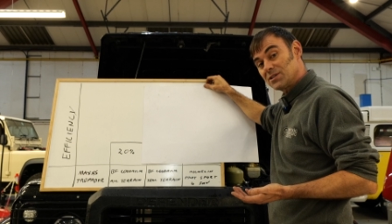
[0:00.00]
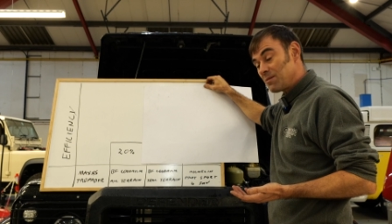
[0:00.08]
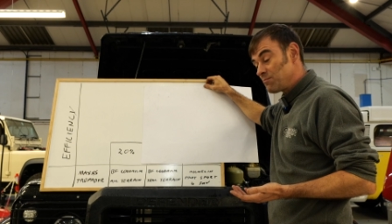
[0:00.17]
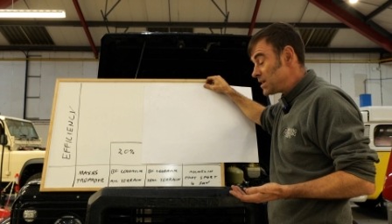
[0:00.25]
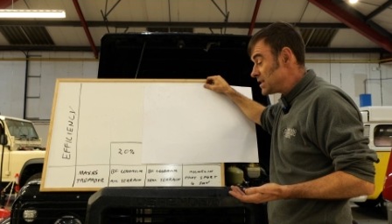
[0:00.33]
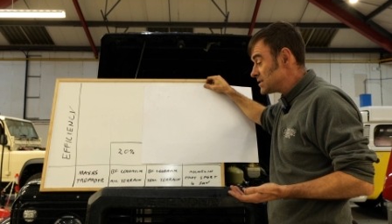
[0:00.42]

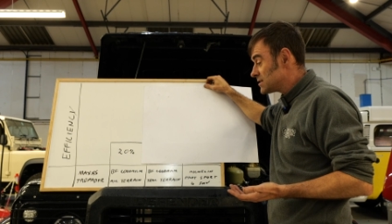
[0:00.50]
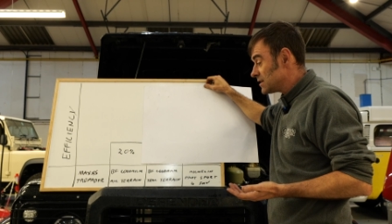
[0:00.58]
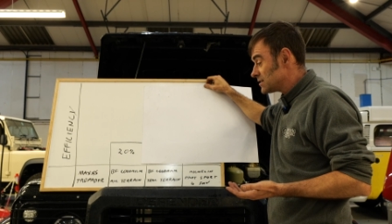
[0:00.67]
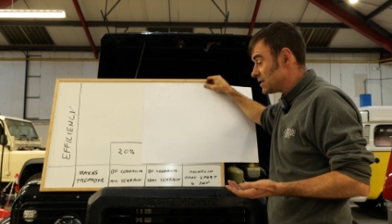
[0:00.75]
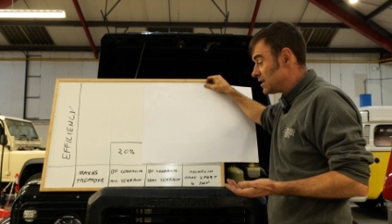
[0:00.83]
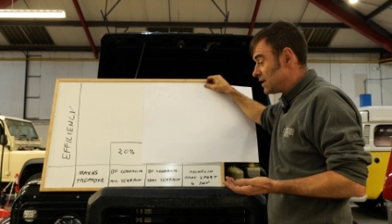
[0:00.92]
That means
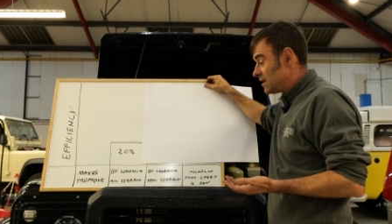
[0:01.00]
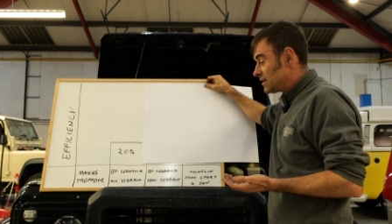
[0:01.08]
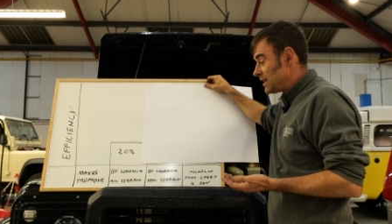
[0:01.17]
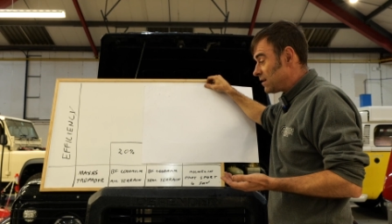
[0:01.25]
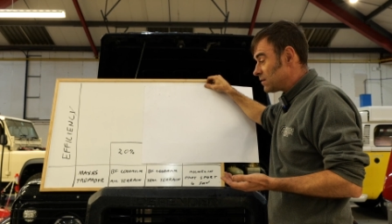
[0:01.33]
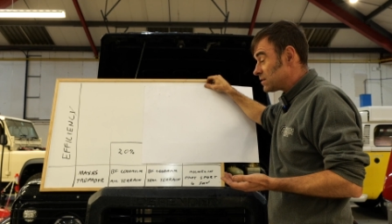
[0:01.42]
that,
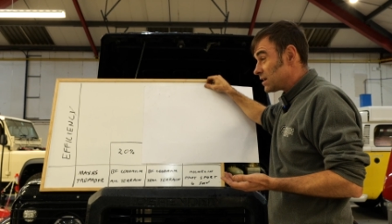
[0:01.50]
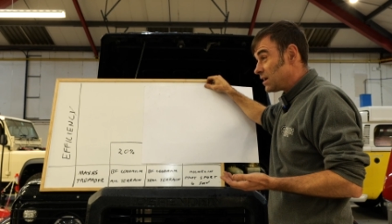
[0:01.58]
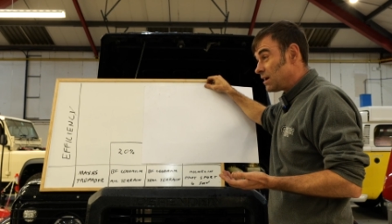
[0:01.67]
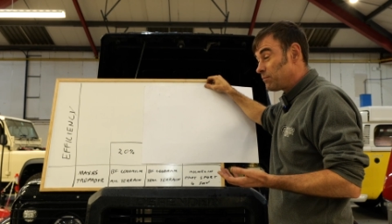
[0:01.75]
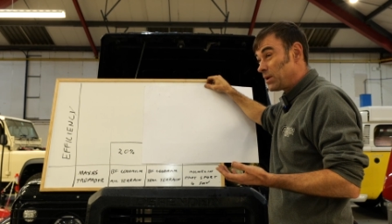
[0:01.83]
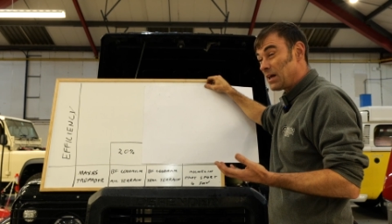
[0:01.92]
that
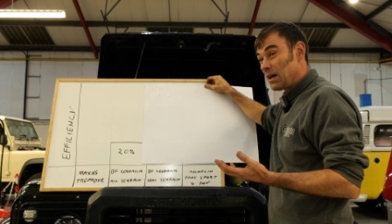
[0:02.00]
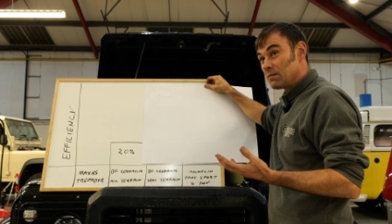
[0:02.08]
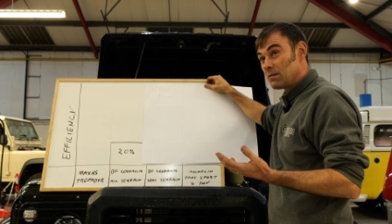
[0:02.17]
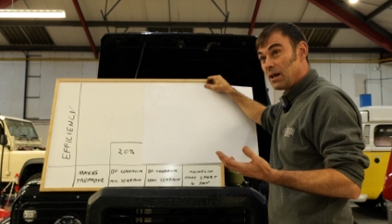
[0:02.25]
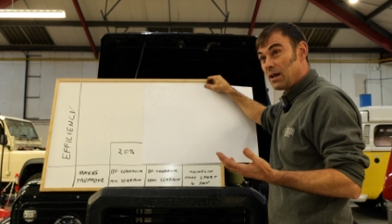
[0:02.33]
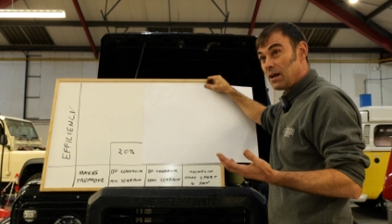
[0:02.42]
uh, be
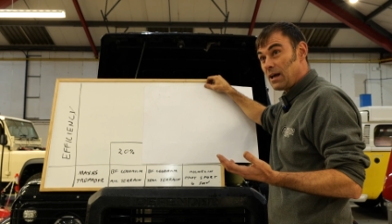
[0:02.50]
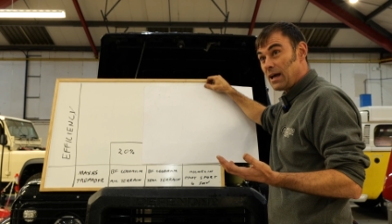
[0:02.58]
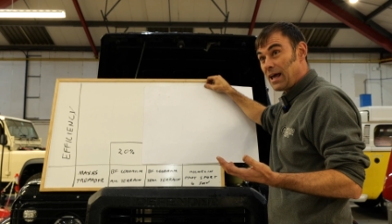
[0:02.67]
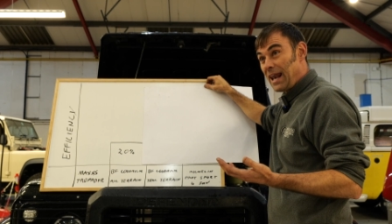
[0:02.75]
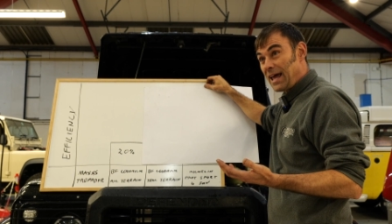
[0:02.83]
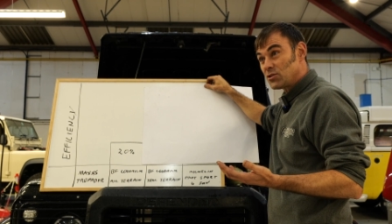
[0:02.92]
that
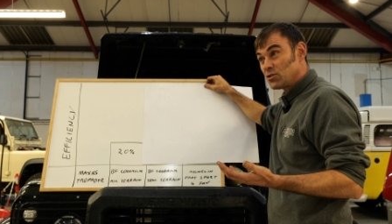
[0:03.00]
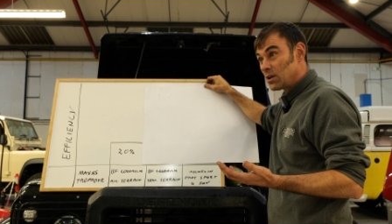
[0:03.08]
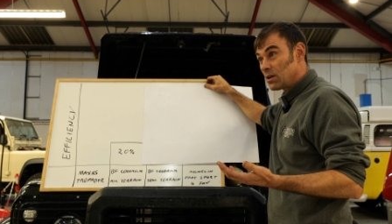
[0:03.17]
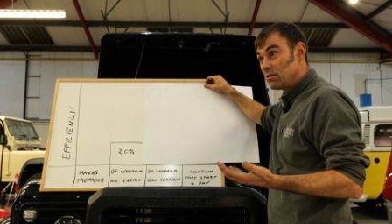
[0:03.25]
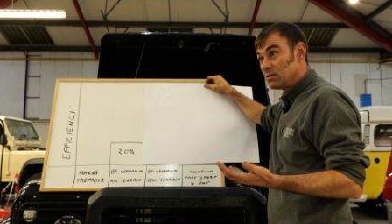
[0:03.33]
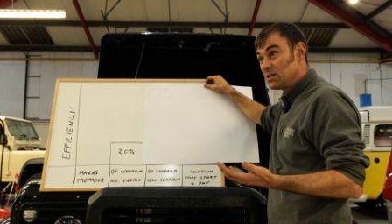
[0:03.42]
uh,
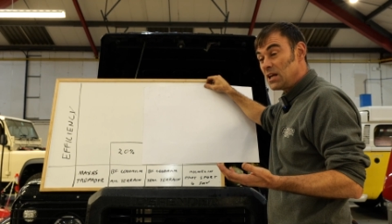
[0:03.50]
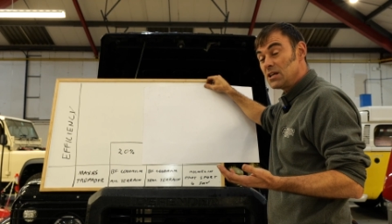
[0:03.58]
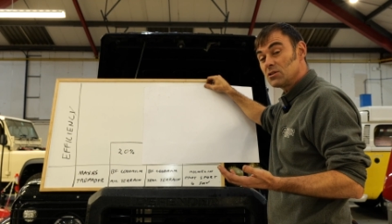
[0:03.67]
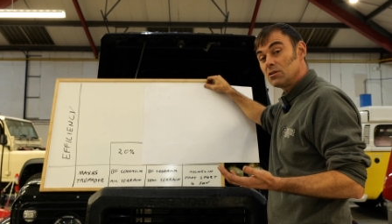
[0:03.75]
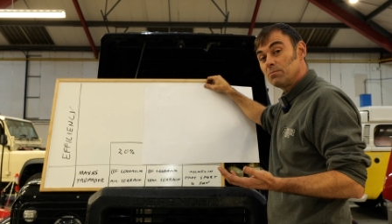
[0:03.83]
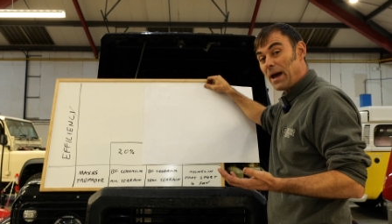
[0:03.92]
electric,
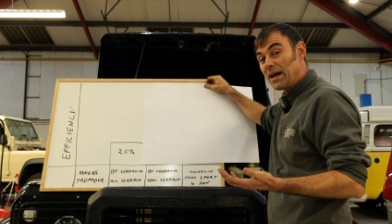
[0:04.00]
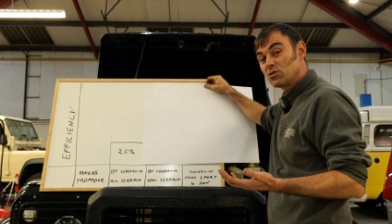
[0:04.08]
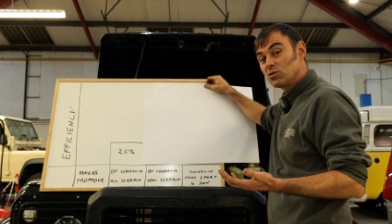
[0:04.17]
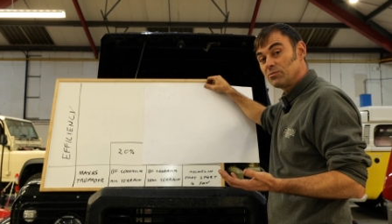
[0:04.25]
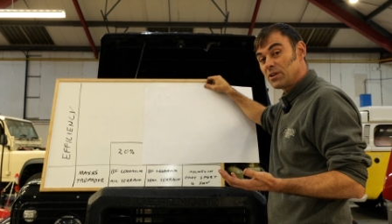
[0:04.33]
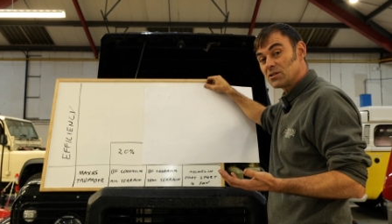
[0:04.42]
diesel,
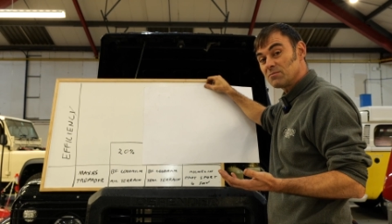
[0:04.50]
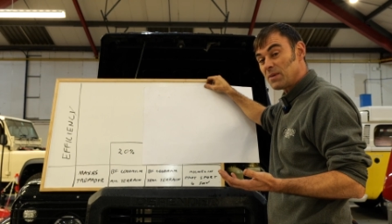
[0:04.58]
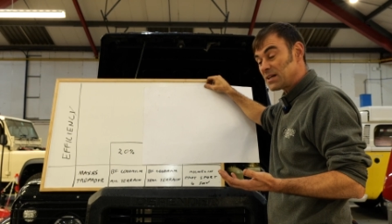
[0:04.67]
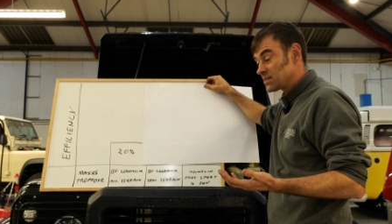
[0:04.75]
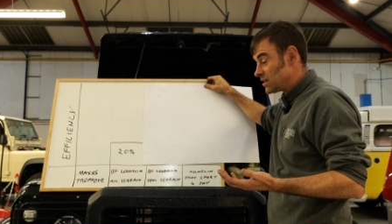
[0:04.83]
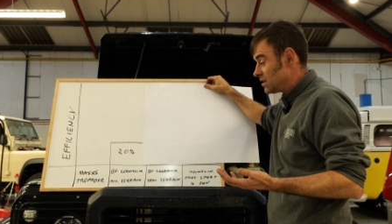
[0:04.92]
petrol, doesn't
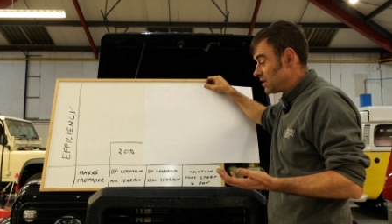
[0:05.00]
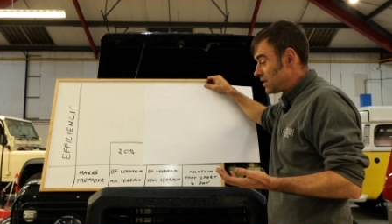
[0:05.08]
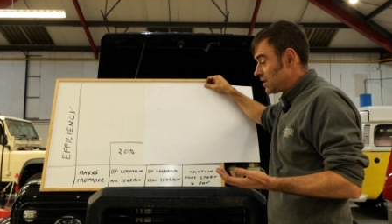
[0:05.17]
matter,